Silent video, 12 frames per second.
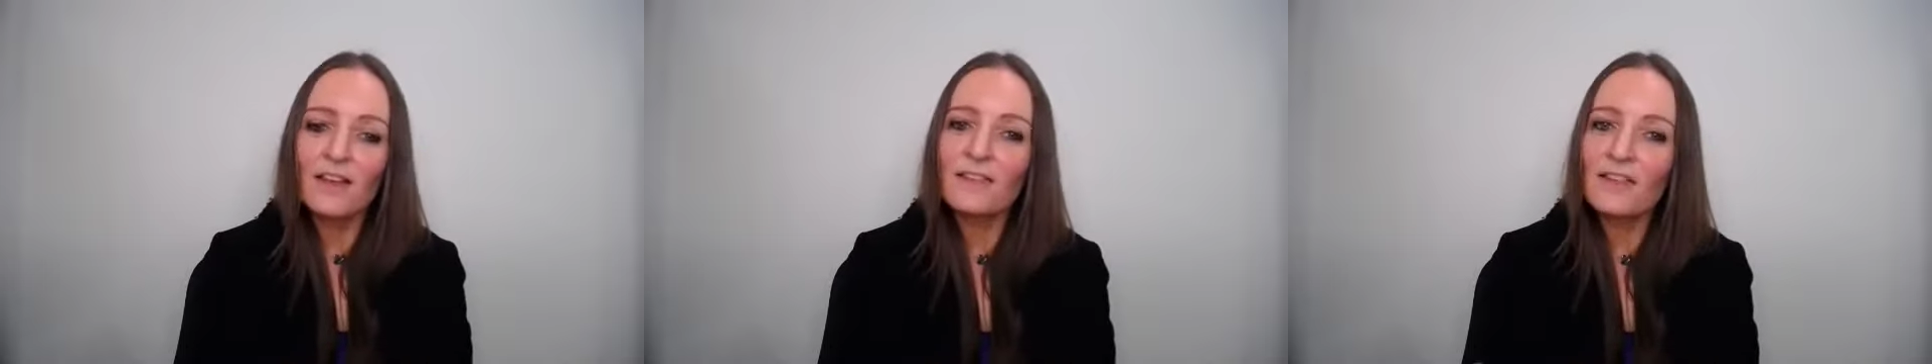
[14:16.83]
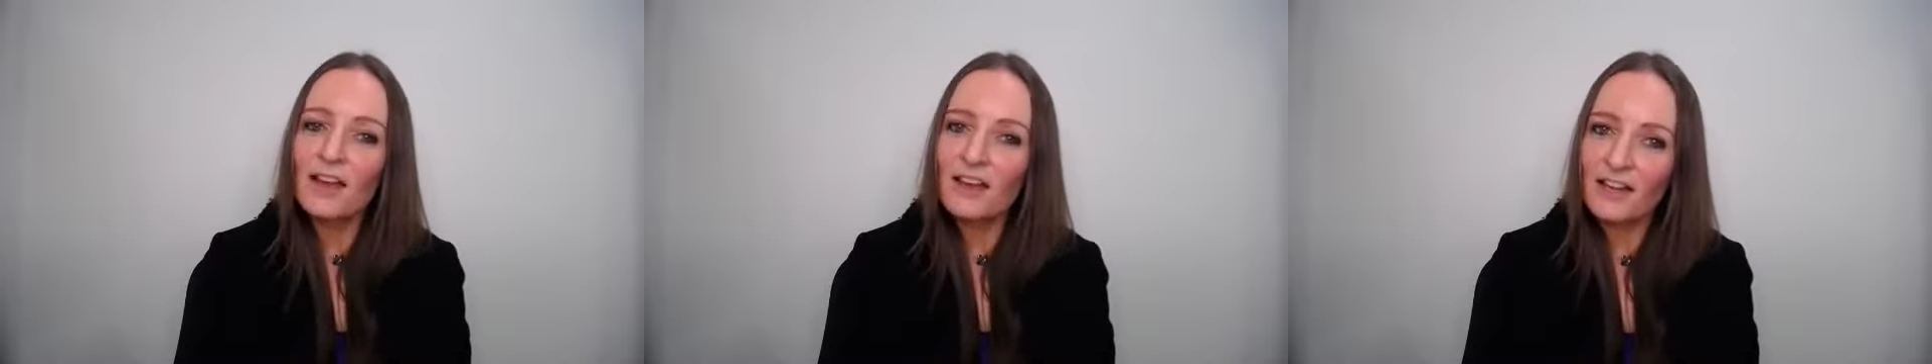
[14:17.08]

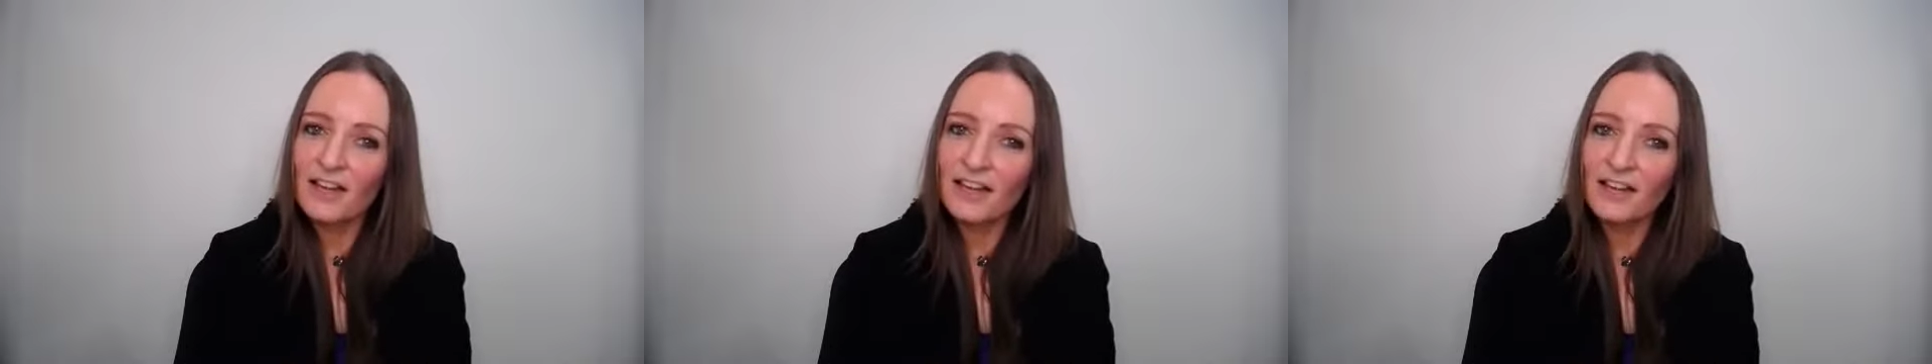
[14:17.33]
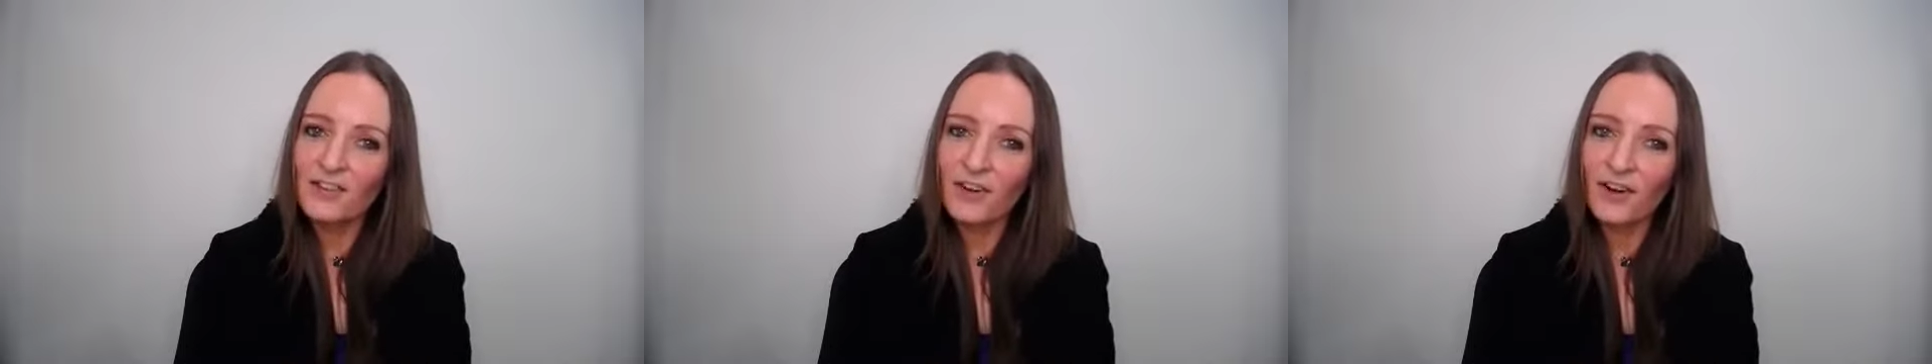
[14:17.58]

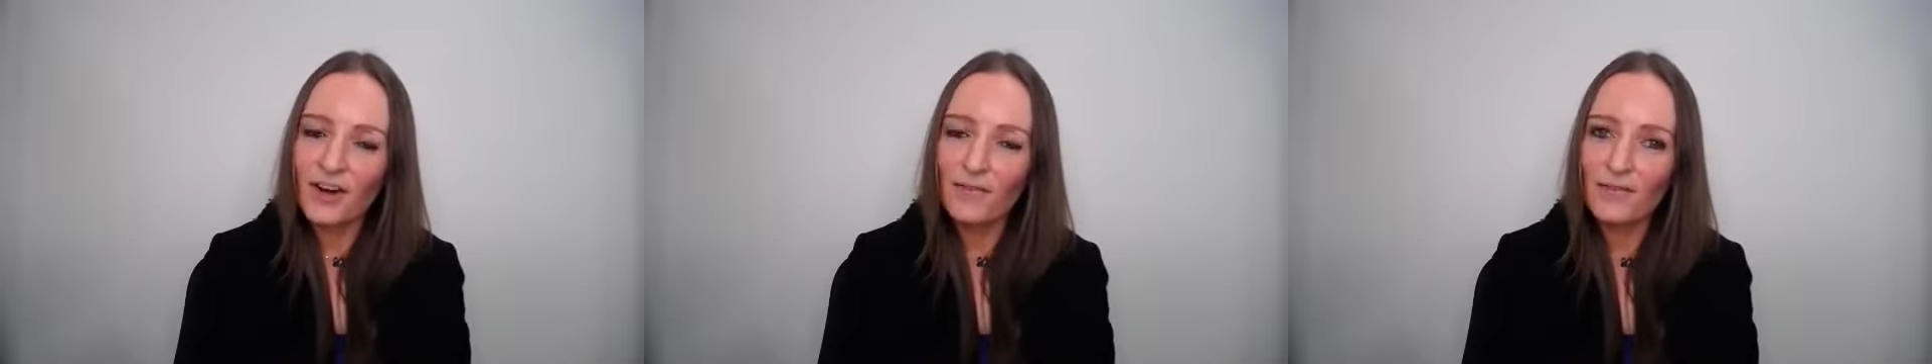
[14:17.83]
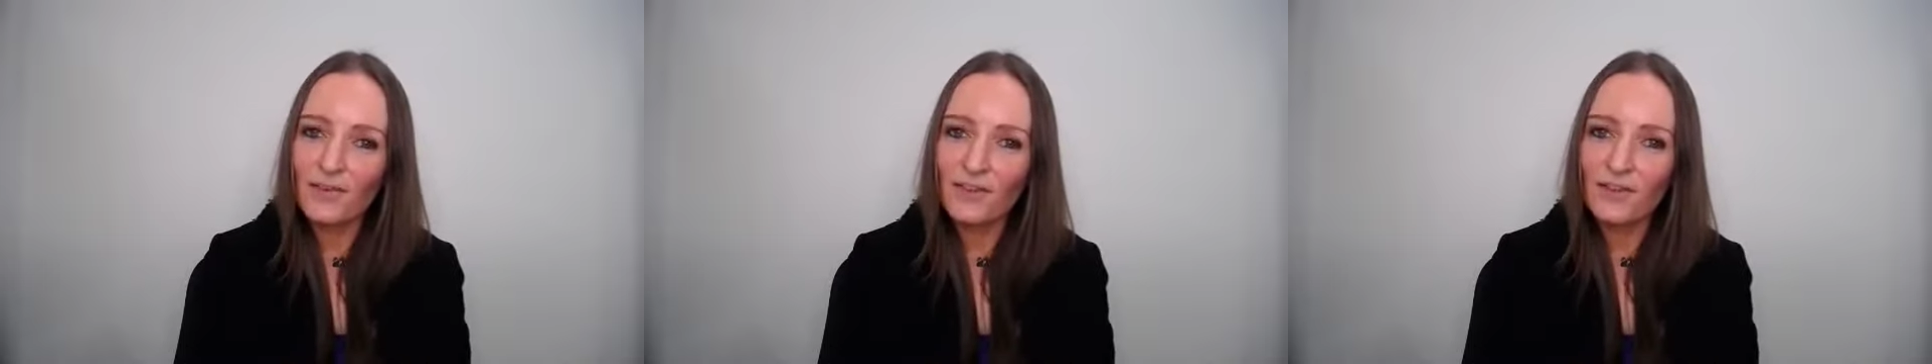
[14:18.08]
Circulatory
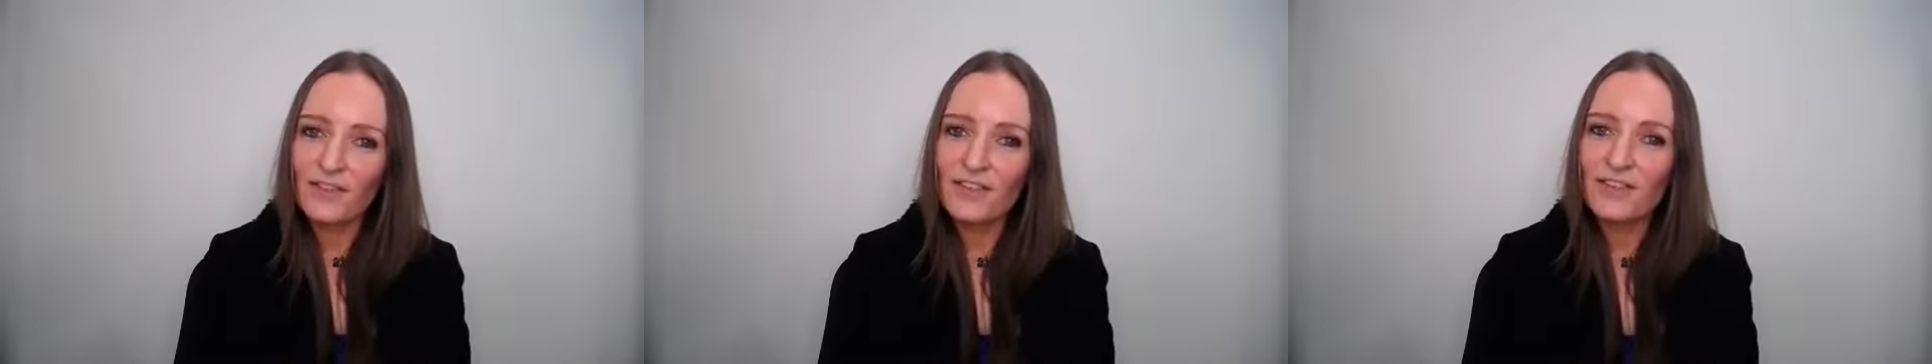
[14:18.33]
food.